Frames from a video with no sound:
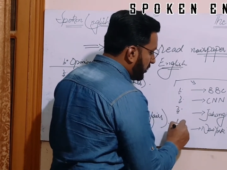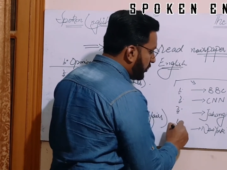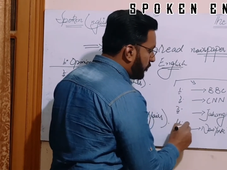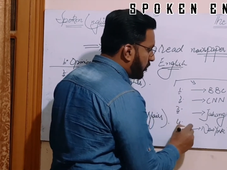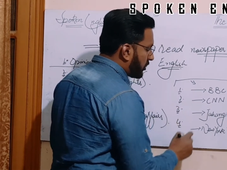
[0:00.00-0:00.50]

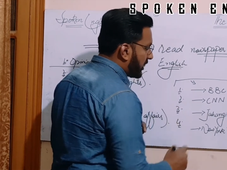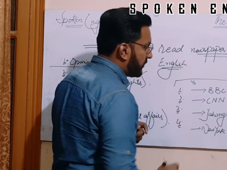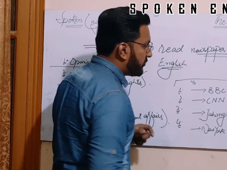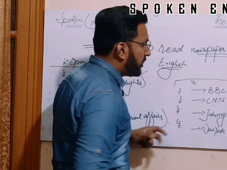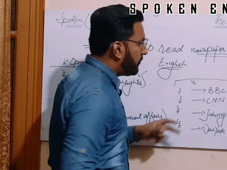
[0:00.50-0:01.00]
New York
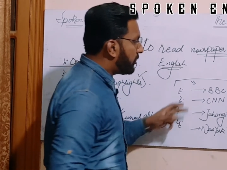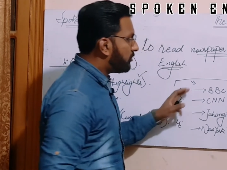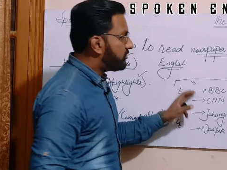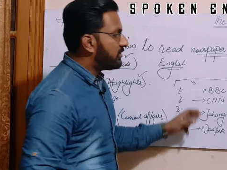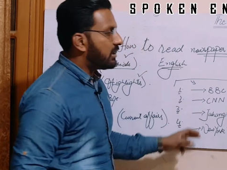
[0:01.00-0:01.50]
Times,
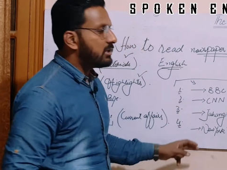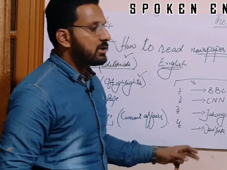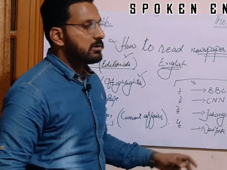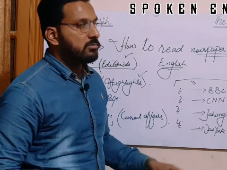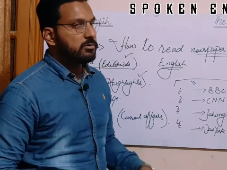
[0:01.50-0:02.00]
because these are
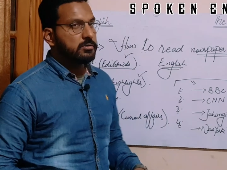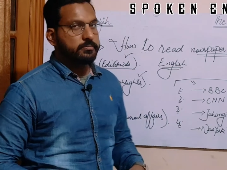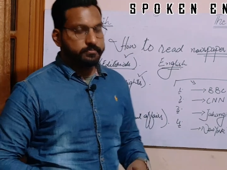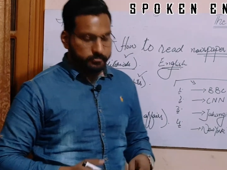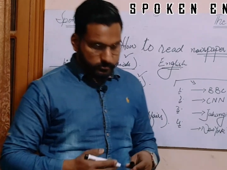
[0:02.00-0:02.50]
the uh,
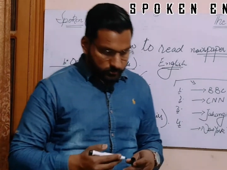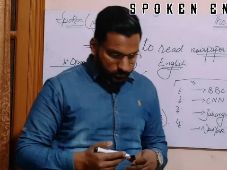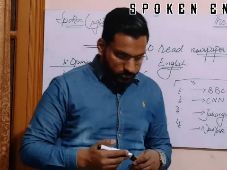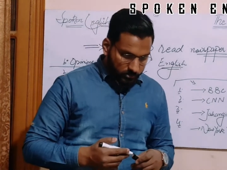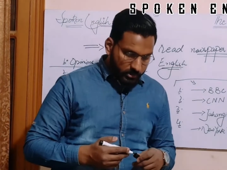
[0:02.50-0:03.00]

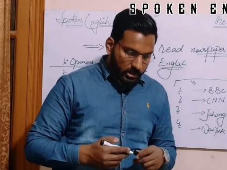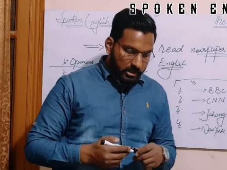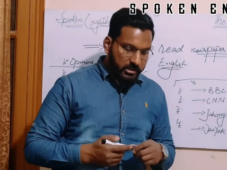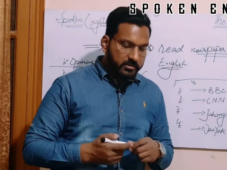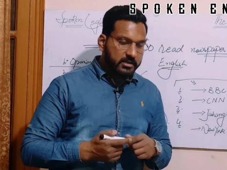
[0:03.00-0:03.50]

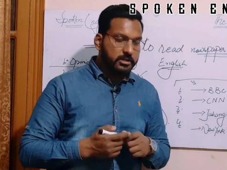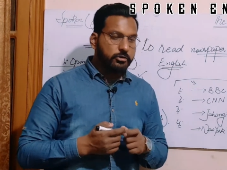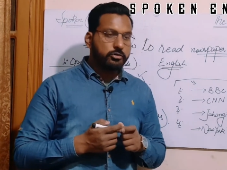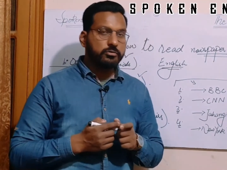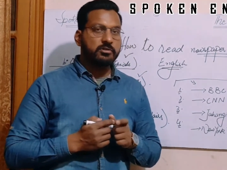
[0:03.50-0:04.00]
these are the
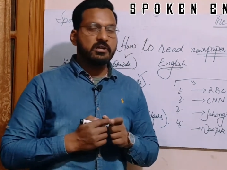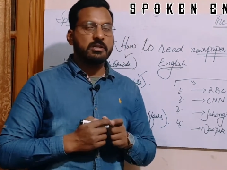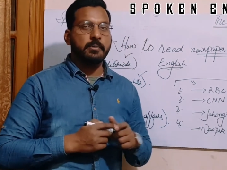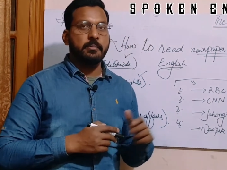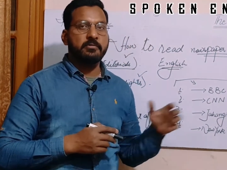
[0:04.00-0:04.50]
new these are
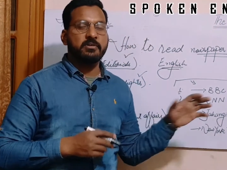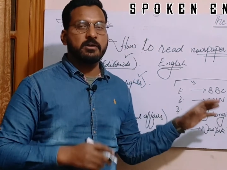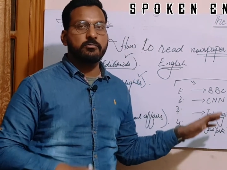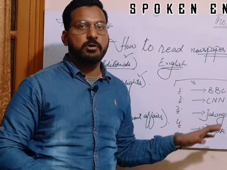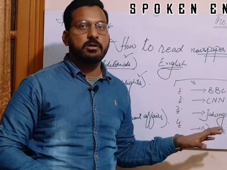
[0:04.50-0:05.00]
the papers
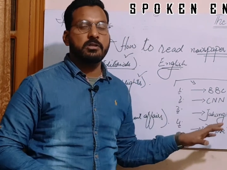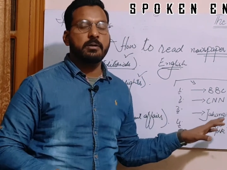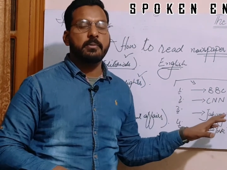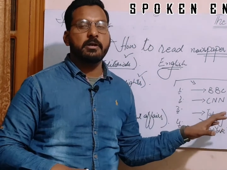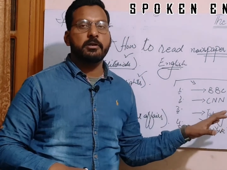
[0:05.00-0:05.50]
that uh,
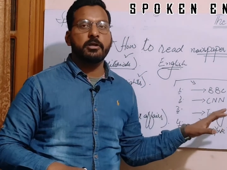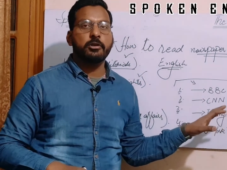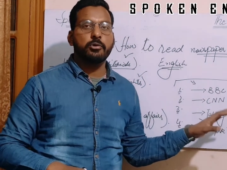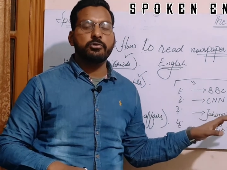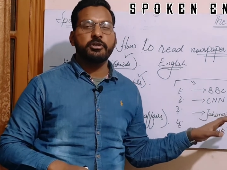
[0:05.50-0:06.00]
that might
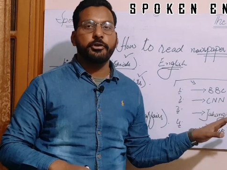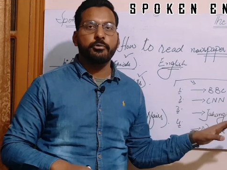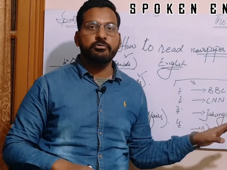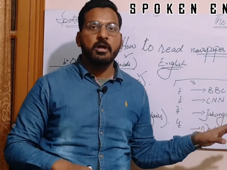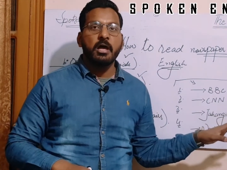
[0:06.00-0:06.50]
include the
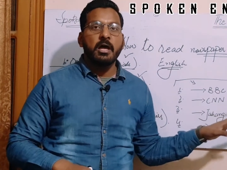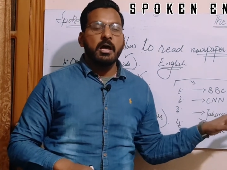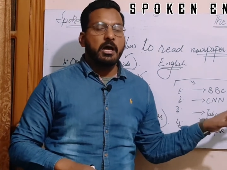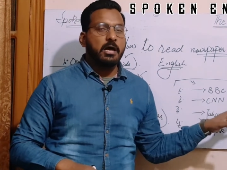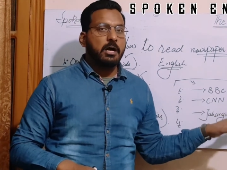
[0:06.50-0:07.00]
news
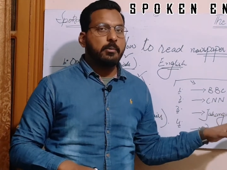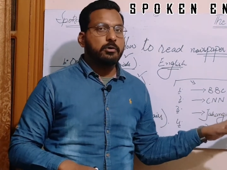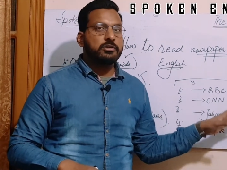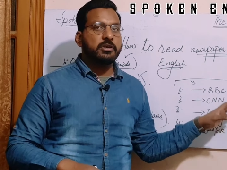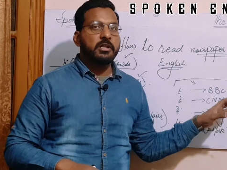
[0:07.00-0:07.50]
uh,
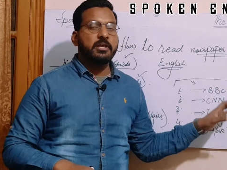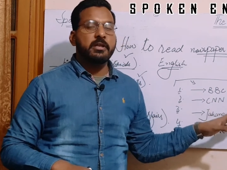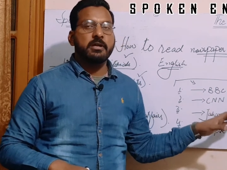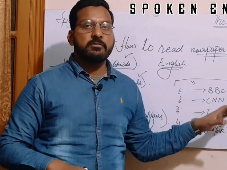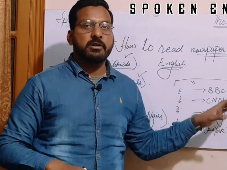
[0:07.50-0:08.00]
about the daily
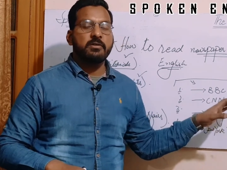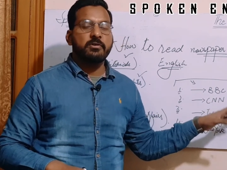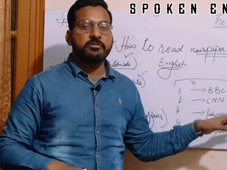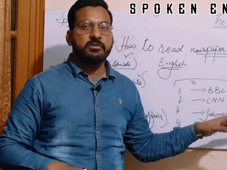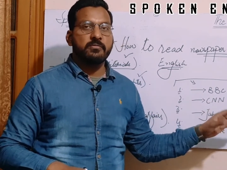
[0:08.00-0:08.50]
and
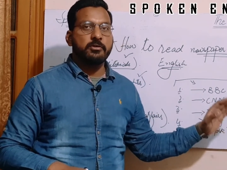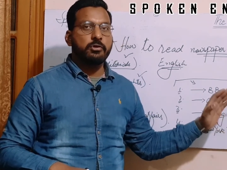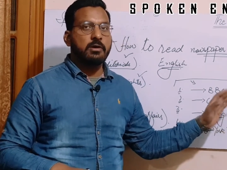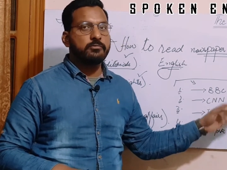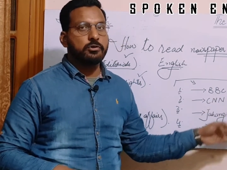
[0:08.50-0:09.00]
relevant stuff, and
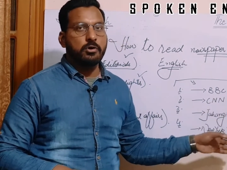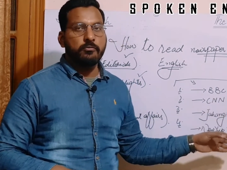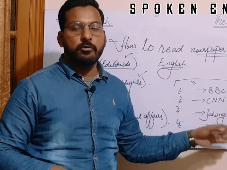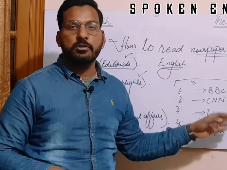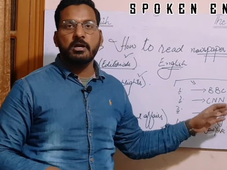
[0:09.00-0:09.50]
you have to go
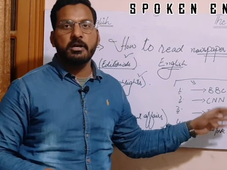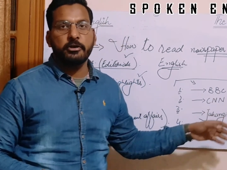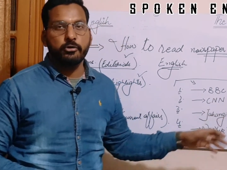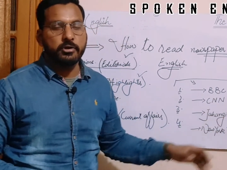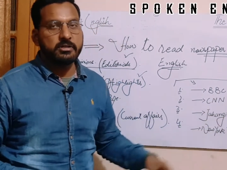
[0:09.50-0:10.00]
for the
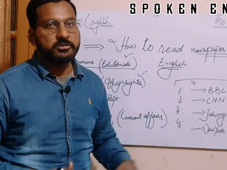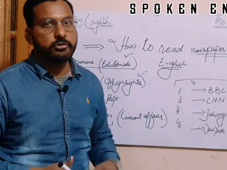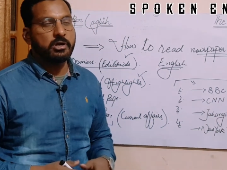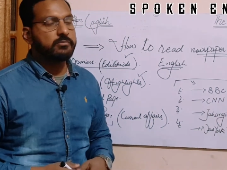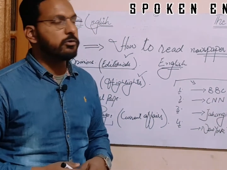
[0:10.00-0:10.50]
editorials, and
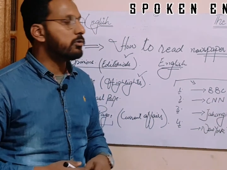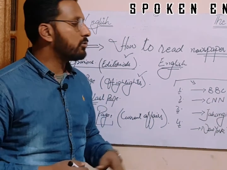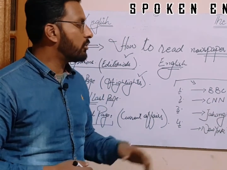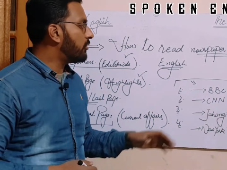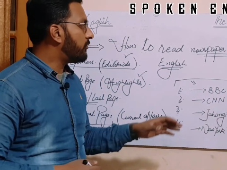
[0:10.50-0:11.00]
you have go
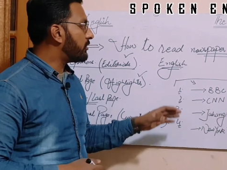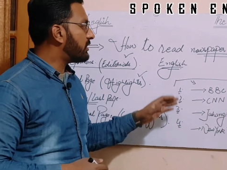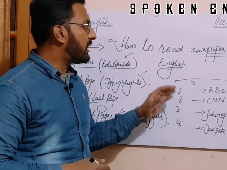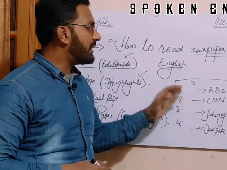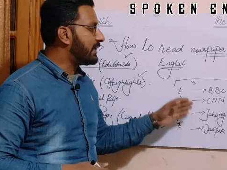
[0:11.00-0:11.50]
go for
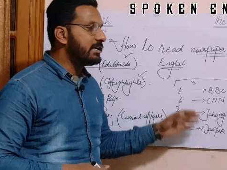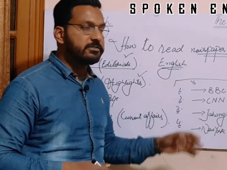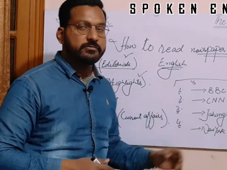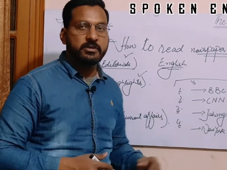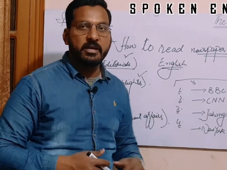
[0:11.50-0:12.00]
the
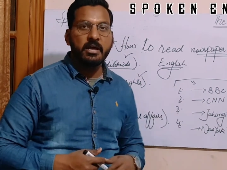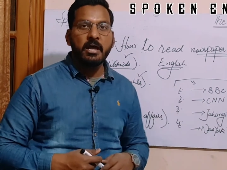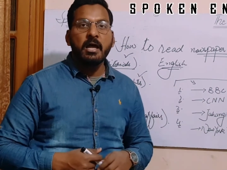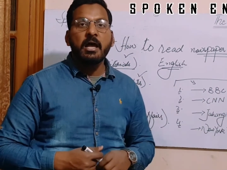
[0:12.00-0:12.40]
highlights of the day,